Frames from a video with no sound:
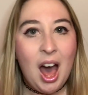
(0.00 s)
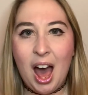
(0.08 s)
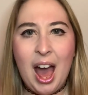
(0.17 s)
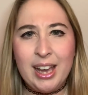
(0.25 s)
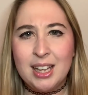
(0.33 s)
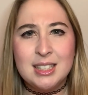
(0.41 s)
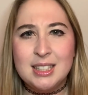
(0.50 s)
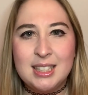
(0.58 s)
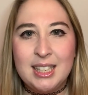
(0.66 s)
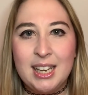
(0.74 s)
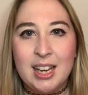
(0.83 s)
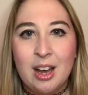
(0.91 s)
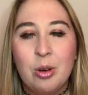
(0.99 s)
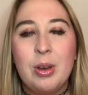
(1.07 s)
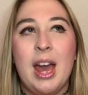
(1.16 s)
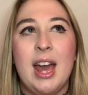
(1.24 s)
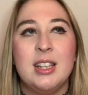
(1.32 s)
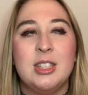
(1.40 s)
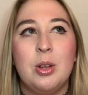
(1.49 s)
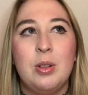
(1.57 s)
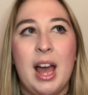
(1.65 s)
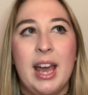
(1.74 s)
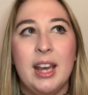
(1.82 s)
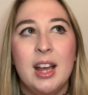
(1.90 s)
I can see it. Okay, so
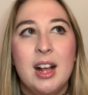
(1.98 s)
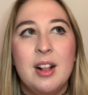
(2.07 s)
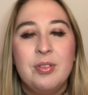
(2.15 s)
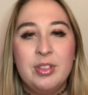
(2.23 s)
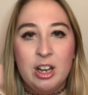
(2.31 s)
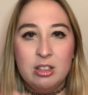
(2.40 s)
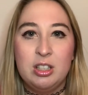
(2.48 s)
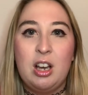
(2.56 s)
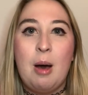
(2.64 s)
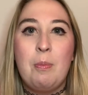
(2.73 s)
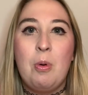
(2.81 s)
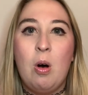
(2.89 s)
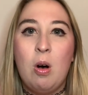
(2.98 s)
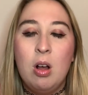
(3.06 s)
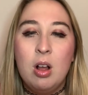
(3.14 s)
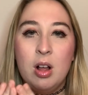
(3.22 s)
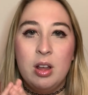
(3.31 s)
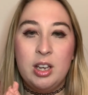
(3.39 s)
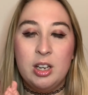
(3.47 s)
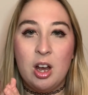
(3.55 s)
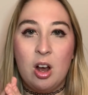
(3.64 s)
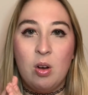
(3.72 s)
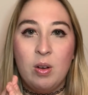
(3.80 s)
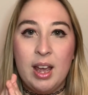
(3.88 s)
like here's a couple, you
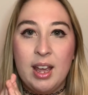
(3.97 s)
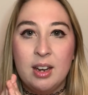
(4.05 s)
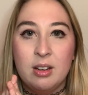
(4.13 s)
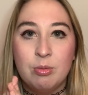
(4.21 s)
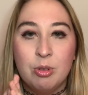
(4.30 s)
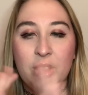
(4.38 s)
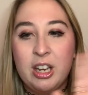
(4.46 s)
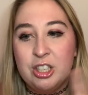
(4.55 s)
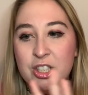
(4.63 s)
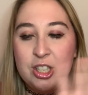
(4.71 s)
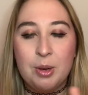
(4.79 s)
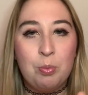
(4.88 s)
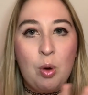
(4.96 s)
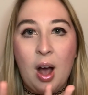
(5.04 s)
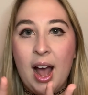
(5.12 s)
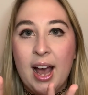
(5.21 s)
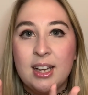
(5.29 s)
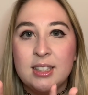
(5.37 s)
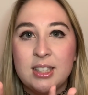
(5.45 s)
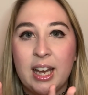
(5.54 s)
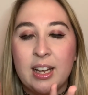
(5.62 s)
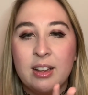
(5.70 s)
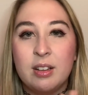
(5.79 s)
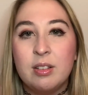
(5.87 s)
know, and relationship wise,
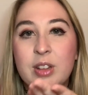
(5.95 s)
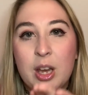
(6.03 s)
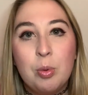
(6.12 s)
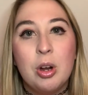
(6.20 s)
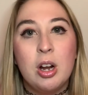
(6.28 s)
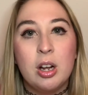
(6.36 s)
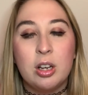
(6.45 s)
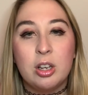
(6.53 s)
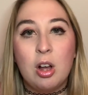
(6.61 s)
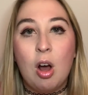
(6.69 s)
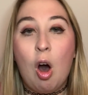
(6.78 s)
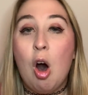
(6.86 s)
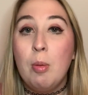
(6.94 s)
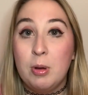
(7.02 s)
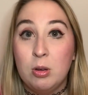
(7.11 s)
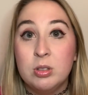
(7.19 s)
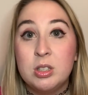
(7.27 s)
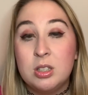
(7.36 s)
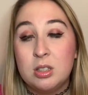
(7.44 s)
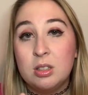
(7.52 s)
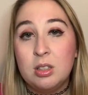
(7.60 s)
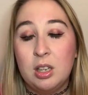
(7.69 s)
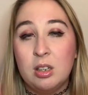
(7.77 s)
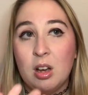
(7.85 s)
like they were almost,
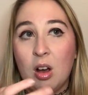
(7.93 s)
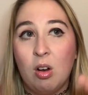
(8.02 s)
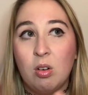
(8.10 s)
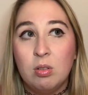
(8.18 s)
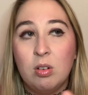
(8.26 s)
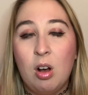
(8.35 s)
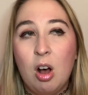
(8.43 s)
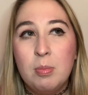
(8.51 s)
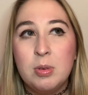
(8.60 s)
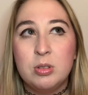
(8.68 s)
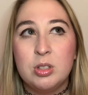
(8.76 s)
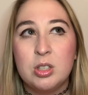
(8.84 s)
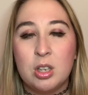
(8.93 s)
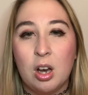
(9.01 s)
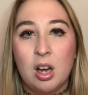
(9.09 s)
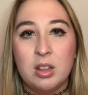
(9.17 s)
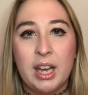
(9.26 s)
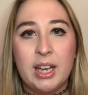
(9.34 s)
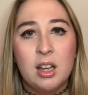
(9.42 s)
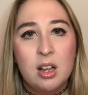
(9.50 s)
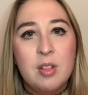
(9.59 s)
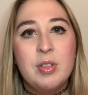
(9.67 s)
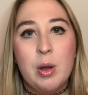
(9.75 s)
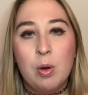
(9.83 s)
you know, almost good. Like
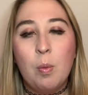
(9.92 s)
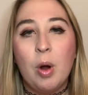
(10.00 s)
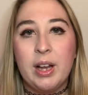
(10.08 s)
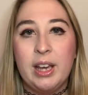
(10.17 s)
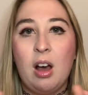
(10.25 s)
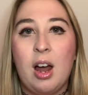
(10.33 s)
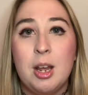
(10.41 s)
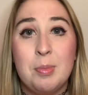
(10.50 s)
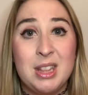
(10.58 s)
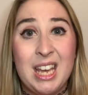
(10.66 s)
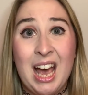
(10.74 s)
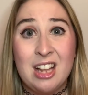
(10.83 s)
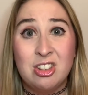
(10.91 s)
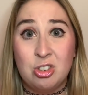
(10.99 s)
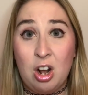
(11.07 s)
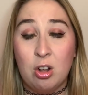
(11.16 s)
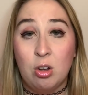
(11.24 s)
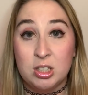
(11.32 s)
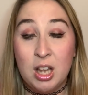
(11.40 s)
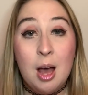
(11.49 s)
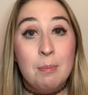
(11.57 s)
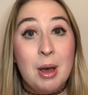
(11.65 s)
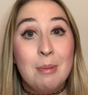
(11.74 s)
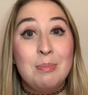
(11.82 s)
they were working on it, but they had struggles.
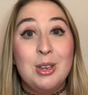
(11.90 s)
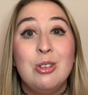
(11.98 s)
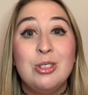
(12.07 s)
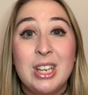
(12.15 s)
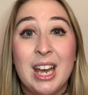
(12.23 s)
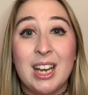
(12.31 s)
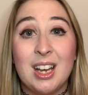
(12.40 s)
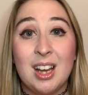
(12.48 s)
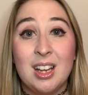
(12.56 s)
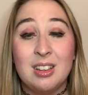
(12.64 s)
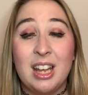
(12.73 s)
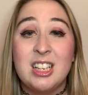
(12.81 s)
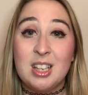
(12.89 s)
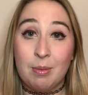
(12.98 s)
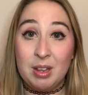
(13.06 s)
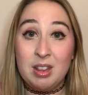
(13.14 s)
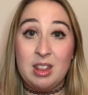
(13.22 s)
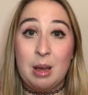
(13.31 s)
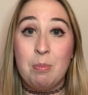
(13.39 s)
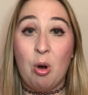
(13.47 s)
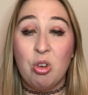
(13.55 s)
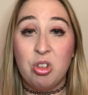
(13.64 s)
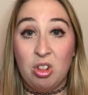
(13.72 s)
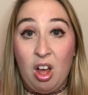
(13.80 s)
But music, like something that they
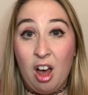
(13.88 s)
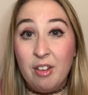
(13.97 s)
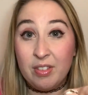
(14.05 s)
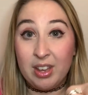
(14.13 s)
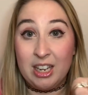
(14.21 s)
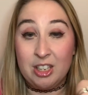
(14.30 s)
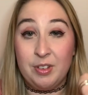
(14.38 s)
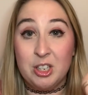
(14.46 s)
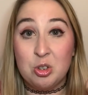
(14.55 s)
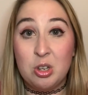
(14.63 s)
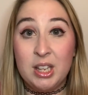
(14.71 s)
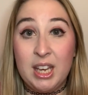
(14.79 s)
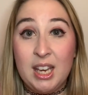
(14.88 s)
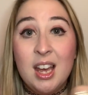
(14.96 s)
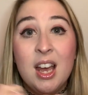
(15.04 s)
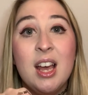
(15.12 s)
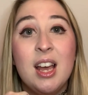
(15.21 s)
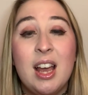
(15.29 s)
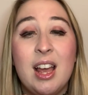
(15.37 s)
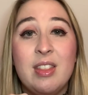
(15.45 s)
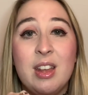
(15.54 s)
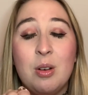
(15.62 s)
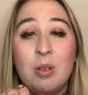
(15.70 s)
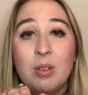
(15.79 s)
both love individually, and
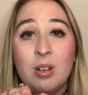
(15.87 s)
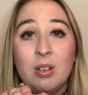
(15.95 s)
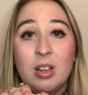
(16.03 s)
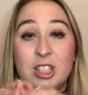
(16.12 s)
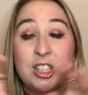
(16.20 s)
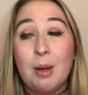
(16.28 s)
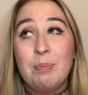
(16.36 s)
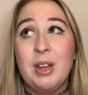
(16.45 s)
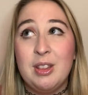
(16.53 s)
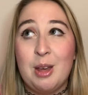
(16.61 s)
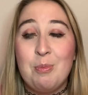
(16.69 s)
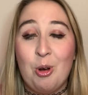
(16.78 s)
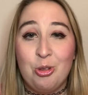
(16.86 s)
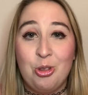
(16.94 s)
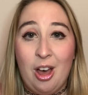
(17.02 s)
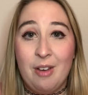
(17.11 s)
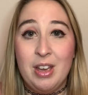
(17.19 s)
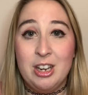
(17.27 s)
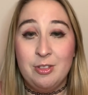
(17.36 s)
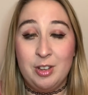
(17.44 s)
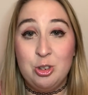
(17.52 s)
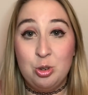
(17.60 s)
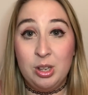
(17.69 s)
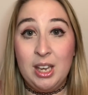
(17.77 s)
then is something they both love
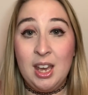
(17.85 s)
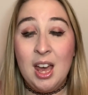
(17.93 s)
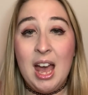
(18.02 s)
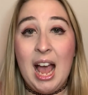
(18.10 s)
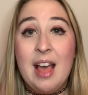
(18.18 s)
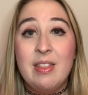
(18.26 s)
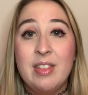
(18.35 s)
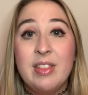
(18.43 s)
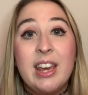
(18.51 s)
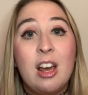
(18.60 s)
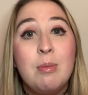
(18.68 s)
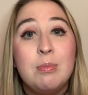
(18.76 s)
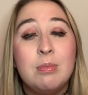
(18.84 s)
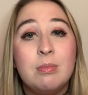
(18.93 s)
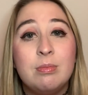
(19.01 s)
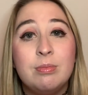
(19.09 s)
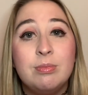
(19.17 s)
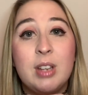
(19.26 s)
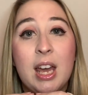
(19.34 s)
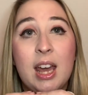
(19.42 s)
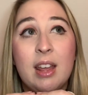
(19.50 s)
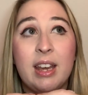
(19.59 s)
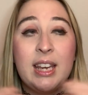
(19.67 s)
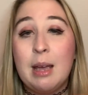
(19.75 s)
individually, and then
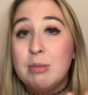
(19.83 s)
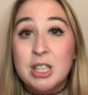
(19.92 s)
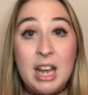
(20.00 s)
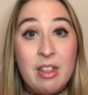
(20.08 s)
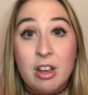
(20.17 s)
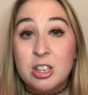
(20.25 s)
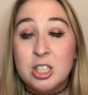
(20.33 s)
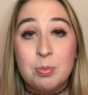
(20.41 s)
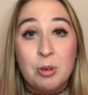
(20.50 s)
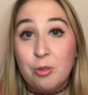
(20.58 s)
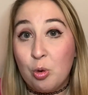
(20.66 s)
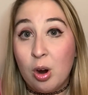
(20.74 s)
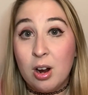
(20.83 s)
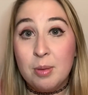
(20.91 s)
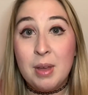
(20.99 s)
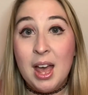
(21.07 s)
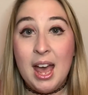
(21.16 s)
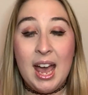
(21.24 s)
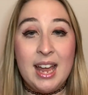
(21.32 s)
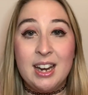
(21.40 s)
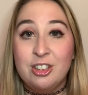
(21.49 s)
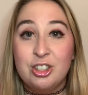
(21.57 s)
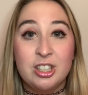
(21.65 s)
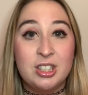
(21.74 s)
they like came together to perform, and
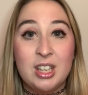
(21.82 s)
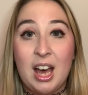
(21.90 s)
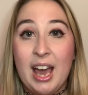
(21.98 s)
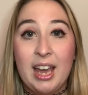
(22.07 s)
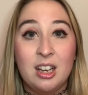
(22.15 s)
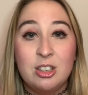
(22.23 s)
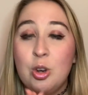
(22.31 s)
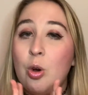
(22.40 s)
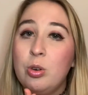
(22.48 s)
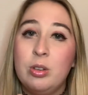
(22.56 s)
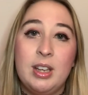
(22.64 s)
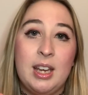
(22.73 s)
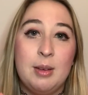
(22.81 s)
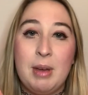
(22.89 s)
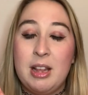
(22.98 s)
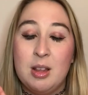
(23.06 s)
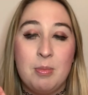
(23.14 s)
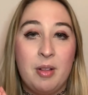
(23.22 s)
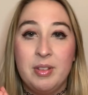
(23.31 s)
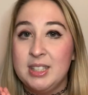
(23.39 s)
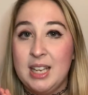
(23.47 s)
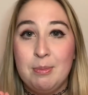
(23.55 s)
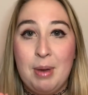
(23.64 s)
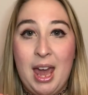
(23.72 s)
it just like totally made them on the
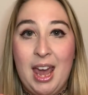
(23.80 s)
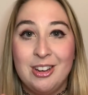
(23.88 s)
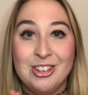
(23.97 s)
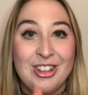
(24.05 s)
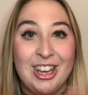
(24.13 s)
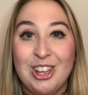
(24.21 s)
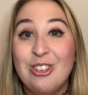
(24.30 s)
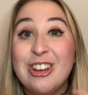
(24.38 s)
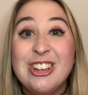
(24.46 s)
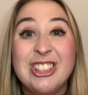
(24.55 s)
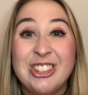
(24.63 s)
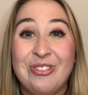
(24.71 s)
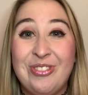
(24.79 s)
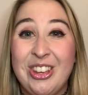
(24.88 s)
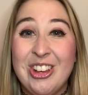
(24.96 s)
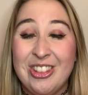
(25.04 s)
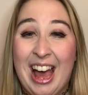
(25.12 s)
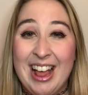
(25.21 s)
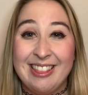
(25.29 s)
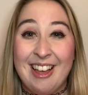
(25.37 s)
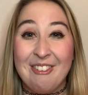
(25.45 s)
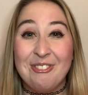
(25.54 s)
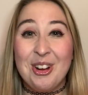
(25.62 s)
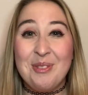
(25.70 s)
same page, and like you could just feel that
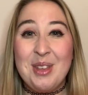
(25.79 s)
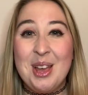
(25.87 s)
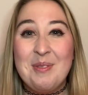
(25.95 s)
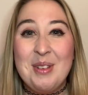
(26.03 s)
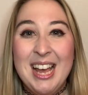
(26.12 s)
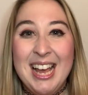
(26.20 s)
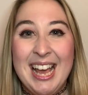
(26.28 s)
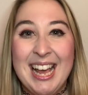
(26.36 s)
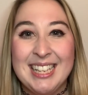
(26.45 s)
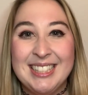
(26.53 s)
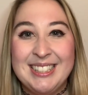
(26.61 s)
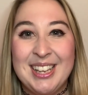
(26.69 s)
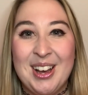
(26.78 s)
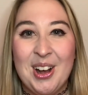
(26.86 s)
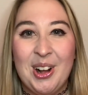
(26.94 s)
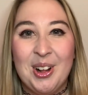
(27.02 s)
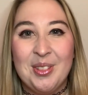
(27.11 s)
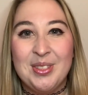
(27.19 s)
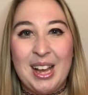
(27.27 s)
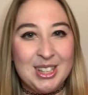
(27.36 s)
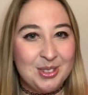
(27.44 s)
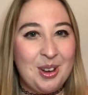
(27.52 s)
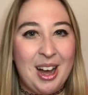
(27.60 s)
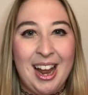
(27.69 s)
love from them. And so
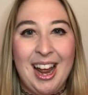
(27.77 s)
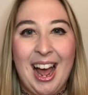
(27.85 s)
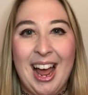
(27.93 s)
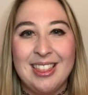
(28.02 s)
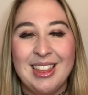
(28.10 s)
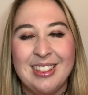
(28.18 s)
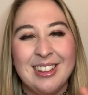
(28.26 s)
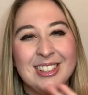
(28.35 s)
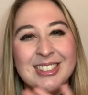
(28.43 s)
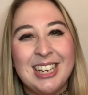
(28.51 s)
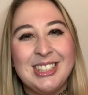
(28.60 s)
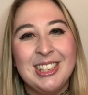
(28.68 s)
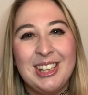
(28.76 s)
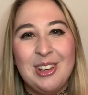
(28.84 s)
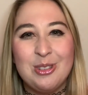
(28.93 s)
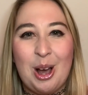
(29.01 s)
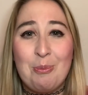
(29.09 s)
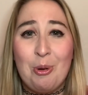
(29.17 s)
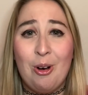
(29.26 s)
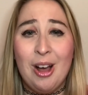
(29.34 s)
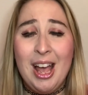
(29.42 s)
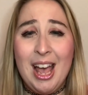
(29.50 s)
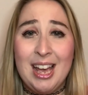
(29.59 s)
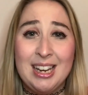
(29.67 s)
that's why I think they're such a cute couple,
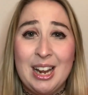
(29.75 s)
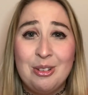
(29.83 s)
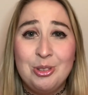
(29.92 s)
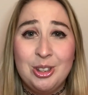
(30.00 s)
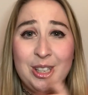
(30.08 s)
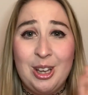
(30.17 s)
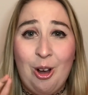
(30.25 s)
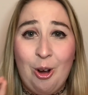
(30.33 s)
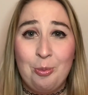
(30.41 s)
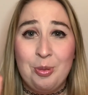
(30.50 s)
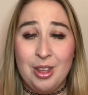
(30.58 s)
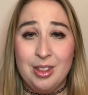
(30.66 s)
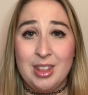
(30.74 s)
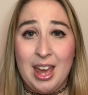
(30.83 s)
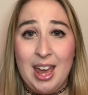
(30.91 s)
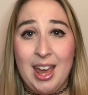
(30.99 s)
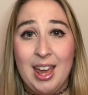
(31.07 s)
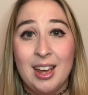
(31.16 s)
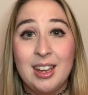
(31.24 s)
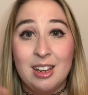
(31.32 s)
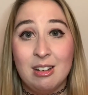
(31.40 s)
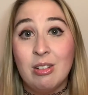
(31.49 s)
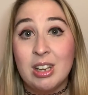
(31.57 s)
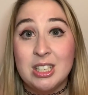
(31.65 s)
and I really hope that they, you
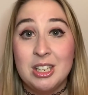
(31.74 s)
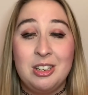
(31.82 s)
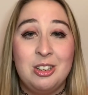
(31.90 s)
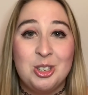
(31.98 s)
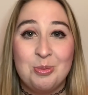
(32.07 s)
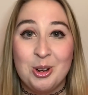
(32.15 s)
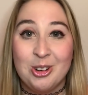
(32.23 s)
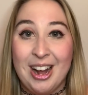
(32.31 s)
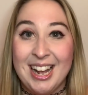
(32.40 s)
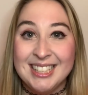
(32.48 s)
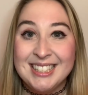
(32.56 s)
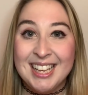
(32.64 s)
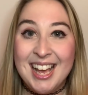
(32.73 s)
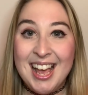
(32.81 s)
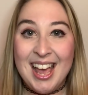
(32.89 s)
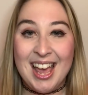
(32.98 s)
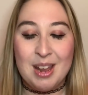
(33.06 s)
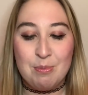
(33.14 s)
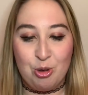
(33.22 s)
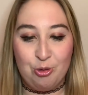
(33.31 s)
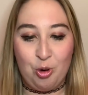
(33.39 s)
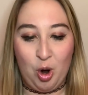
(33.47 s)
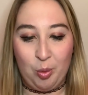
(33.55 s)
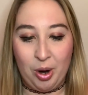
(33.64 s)
know, continue to progress and move
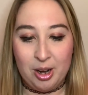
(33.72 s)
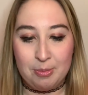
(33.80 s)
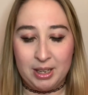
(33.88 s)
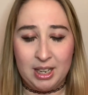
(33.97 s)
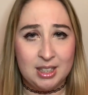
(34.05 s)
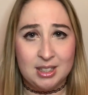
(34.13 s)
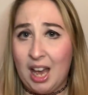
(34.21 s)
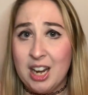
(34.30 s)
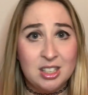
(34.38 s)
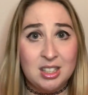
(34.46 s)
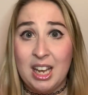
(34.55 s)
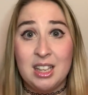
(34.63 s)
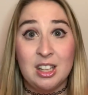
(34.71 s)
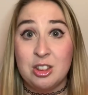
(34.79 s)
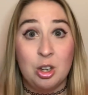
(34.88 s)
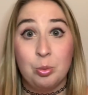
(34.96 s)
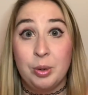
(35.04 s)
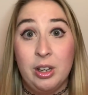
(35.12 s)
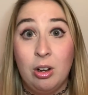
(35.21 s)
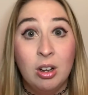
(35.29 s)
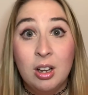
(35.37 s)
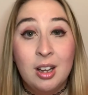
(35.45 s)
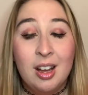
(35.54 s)
forward, because I just like that they're real.